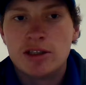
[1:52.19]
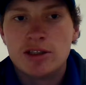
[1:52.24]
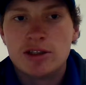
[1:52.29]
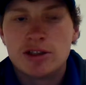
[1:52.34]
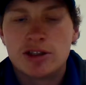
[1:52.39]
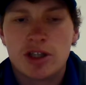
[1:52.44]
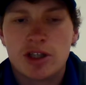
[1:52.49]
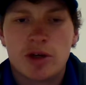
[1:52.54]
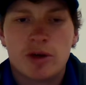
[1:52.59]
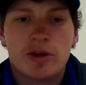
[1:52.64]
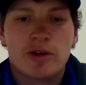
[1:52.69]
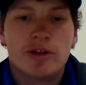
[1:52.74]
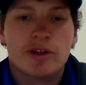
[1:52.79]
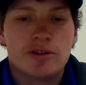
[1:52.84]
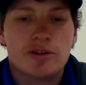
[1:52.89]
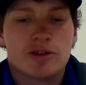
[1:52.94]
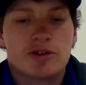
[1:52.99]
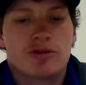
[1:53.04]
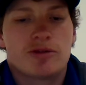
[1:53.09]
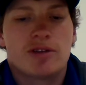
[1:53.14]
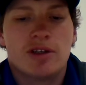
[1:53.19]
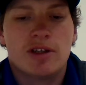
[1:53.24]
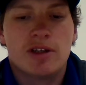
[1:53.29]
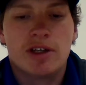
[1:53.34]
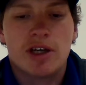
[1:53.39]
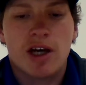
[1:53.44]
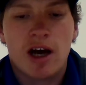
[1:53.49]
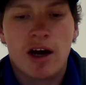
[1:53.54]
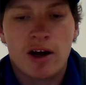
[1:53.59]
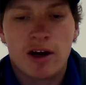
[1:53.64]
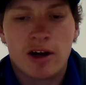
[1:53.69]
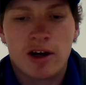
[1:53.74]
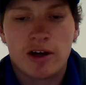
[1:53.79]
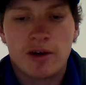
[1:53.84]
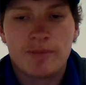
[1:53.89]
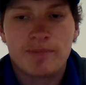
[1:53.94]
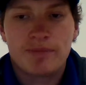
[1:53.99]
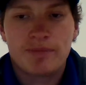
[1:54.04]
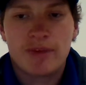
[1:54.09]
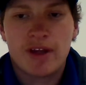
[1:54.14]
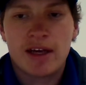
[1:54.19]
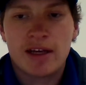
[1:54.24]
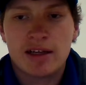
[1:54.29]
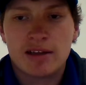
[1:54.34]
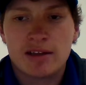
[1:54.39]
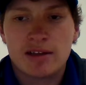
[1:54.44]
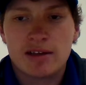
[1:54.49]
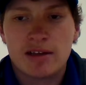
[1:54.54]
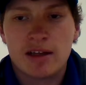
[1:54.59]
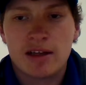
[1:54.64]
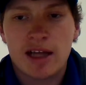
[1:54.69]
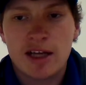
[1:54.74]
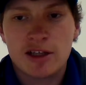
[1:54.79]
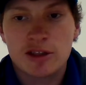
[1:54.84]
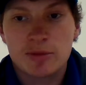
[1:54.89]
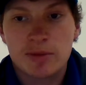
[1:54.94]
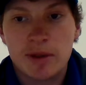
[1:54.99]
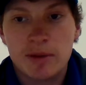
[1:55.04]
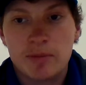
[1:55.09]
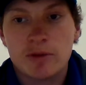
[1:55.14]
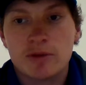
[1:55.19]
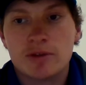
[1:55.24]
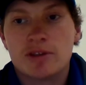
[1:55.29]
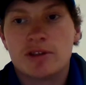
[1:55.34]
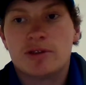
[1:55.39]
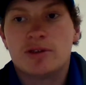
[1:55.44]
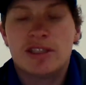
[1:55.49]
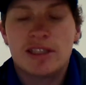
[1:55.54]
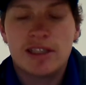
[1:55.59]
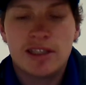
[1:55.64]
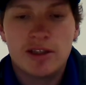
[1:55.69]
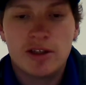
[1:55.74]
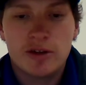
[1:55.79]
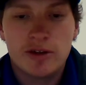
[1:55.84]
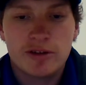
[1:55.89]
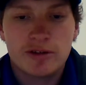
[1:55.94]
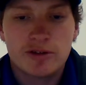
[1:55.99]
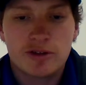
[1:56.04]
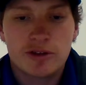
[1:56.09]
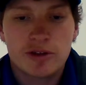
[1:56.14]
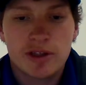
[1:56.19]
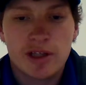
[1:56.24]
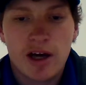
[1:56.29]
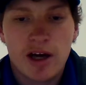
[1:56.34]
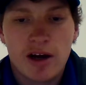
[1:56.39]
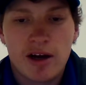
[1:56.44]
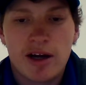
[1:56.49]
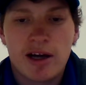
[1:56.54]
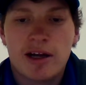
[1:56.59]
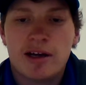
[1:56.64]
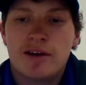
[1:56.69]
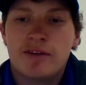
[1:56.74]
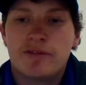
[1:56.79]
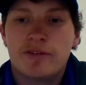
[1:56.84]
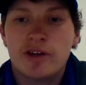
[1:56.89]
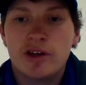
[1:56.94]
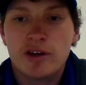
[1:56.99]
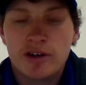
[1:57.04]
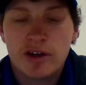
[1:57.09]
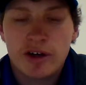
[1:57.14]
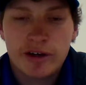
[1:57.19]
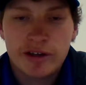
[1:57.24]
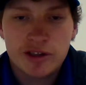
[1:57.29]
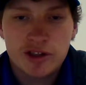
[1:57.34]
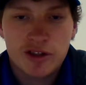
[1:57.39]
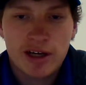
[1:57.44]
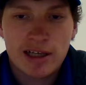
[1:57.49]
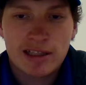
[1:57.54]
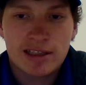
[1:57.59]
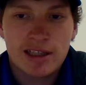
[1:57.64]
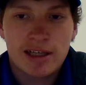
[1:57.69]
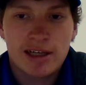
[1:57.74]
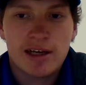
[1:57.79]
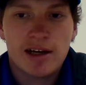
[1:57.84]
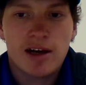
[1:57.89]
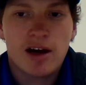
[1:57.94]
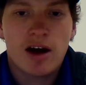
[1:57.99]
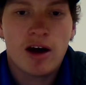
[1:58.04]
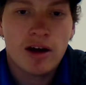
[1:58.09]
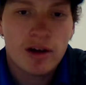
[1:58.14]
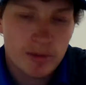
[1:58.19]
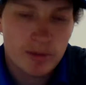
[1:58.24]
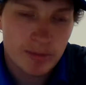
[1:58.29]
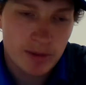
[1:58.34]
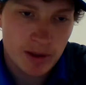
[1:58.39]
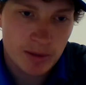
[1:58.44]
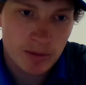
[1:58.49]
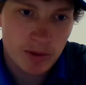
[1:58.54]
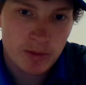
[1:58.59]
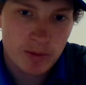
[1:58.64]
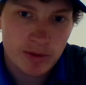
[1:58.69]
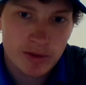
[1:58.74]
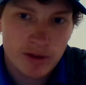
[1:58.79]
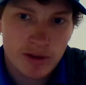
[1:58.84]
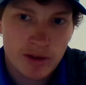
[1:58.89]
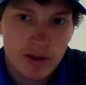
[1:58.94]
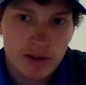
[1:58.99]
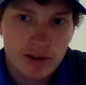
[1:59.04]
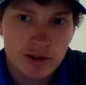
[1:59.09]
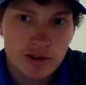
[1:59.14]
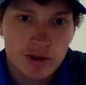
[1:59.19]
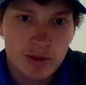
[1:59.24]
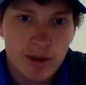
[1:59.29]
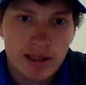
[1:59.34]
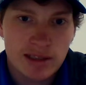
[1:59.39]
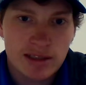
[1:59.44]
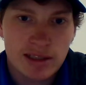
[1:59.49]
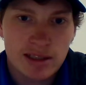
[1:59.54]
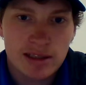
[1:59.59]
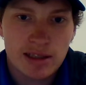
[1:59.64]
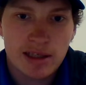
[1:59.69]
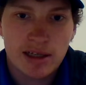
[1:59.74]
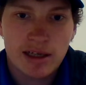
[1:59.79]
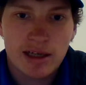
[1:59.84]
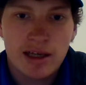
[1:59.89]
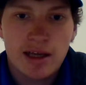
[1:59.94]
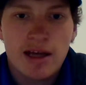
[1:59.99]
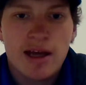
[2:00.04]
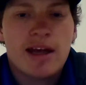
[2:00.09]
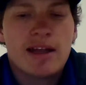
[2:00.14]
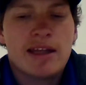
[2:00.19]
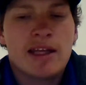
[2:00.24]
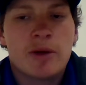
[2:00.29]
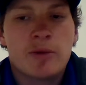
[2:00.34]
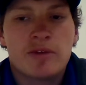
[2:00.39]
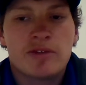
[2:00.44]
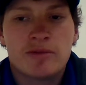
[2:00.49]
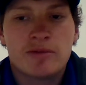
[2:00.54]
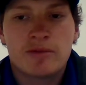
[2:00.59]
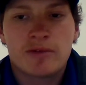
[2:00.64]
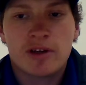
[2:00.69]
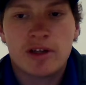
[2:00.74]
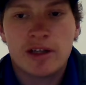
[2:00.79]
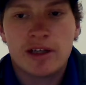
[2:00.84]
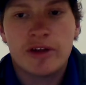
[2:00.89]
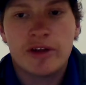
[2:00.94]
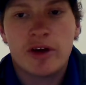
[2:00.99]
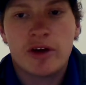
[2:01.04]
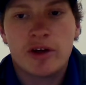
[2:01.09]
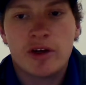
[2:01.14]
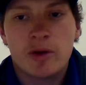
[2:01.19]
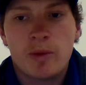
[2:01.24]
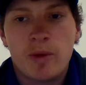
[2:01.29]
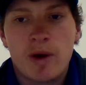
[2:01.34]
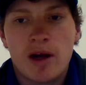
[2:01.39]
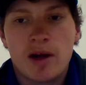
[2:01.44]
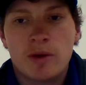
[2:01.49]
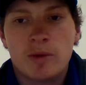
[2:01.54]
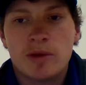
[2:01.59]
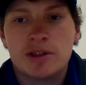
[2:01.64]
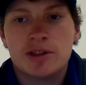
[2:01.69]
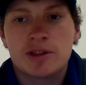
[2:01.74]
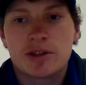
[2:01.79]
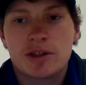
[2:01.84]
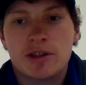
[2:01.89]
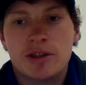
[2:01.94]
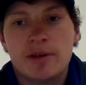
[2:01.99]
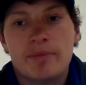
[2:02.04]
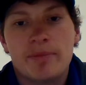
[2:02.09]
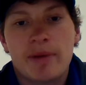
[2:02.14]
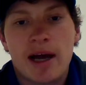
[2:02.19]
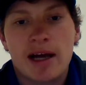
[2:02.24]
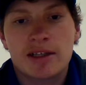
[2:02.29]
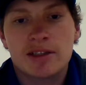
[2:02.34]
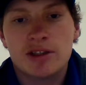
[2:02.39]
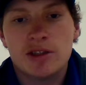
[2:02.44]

show who you truly are, and allows people to see who you truly are. And if you don't know your true identity, other people wouldn't know your true identity, and they wouldn't really know you well, which could impact